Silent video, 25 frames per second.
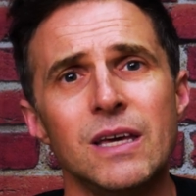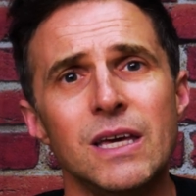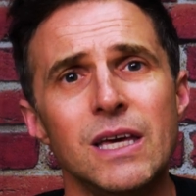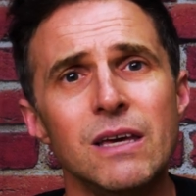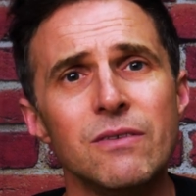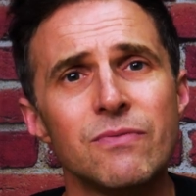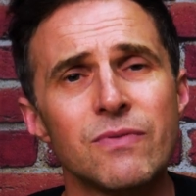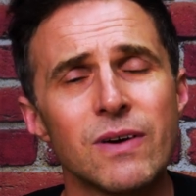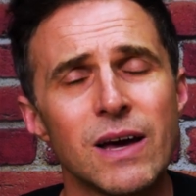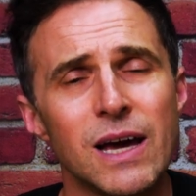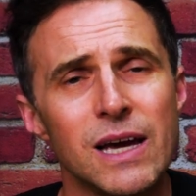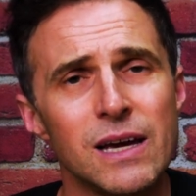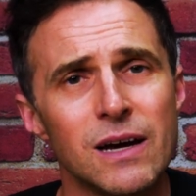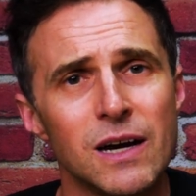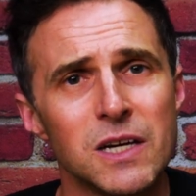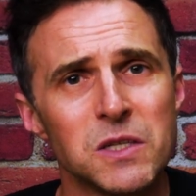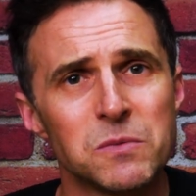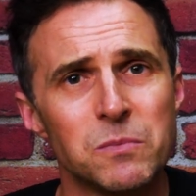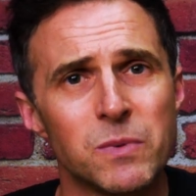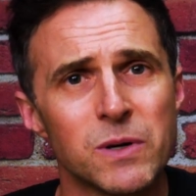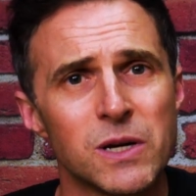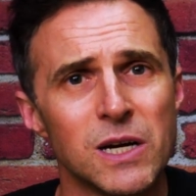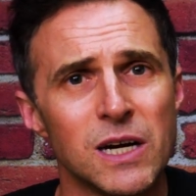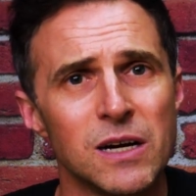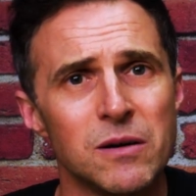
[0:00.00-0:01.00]
If
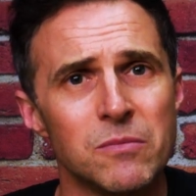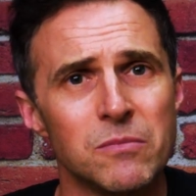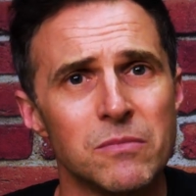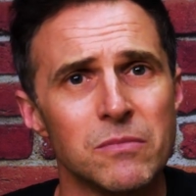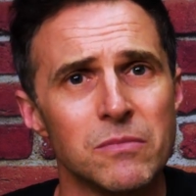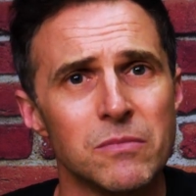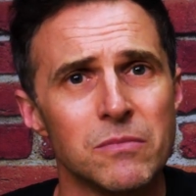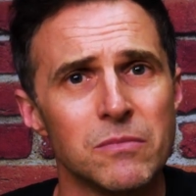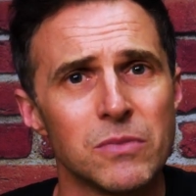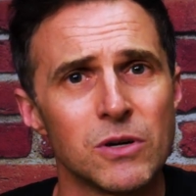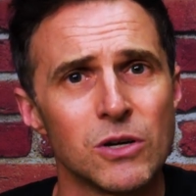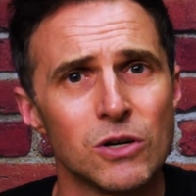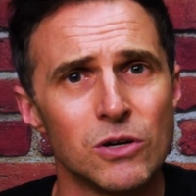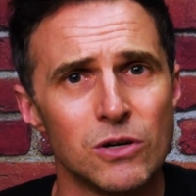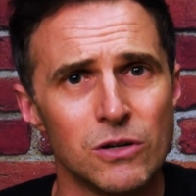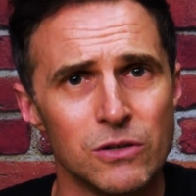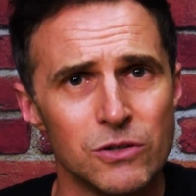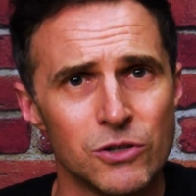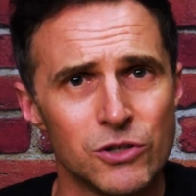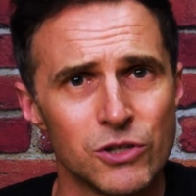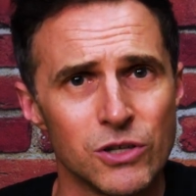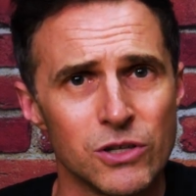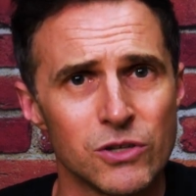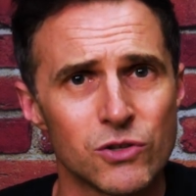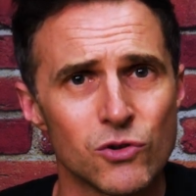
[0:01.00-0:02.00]
AIs become
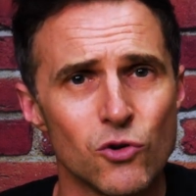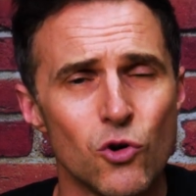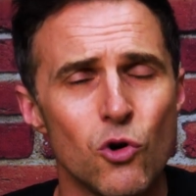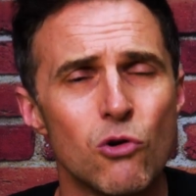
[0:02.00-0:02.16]
conscious,